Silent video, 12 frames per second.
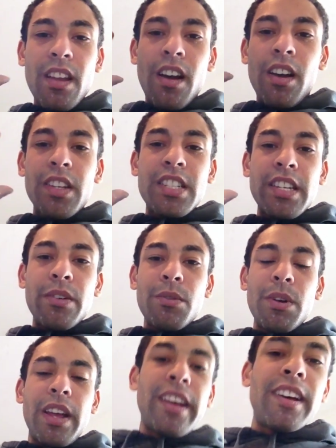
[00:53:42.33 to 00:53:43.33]
I'll see you
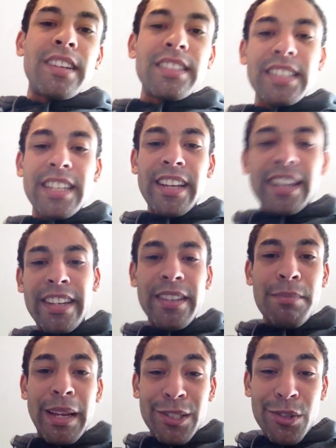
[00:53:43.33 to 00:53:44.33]
all later. Okay,
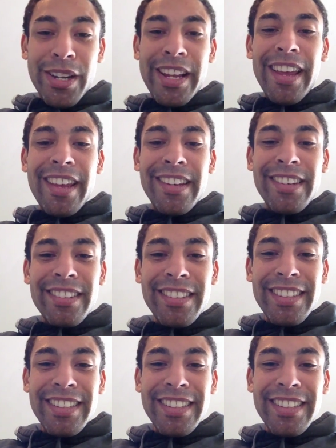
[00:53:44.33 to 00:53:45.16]
make sure you get in.